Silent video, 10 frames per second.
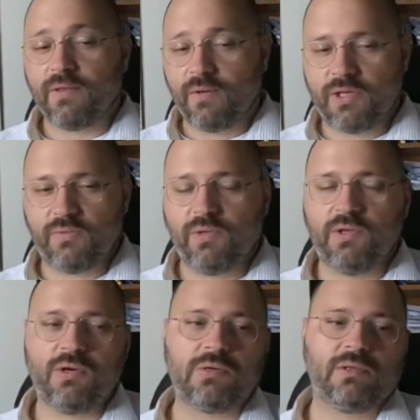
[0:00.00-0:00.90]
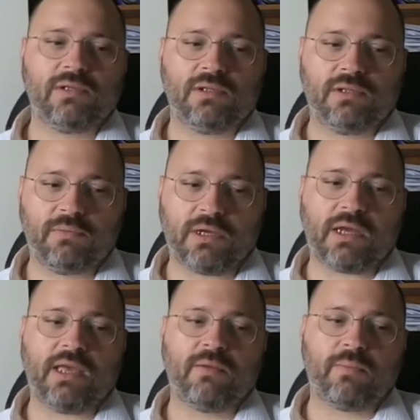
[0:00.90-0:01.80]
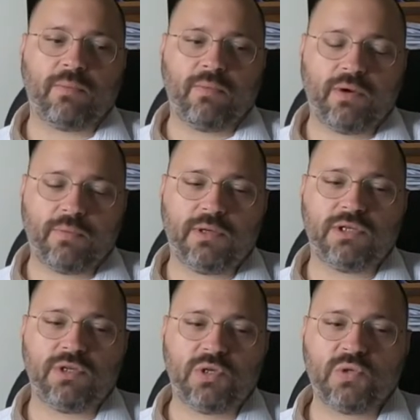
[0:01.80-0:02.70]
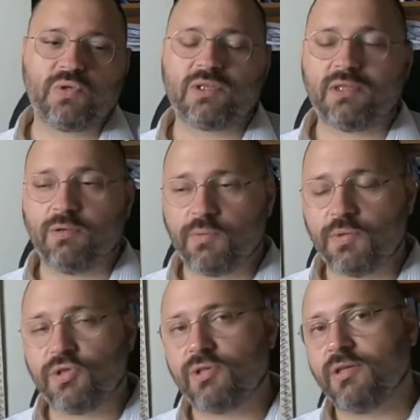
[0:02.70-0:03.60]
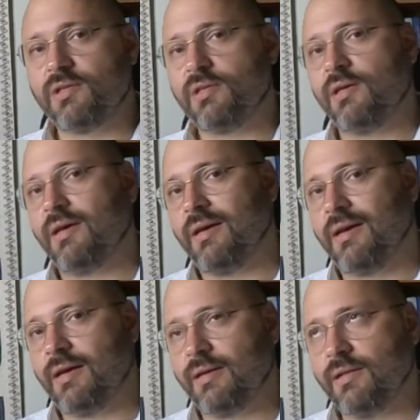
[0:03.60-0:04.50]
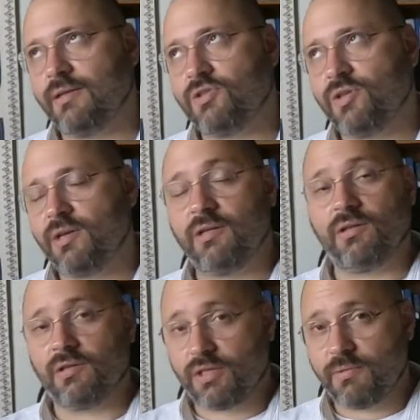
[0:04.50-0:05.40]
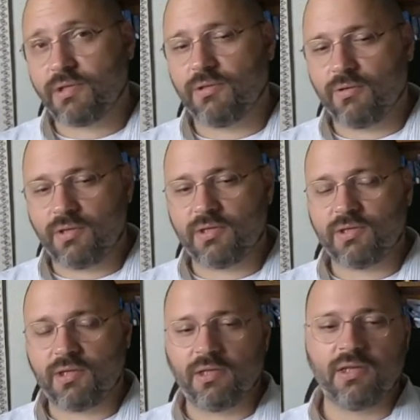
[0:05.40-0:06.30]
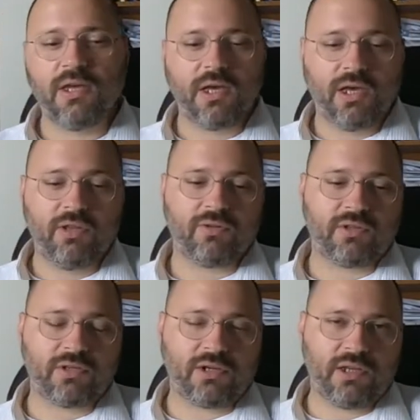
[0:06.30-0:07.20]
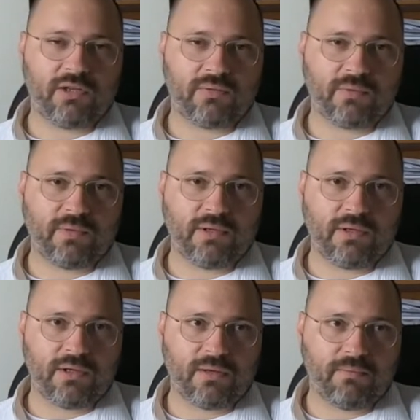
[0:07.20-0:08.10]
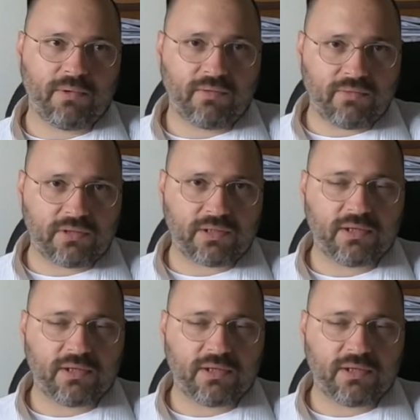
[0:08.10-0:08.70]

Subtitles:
As we know, PKK and YPG used the opportunity in the Syrian, or especially northern Syrian, in order to create a buffer.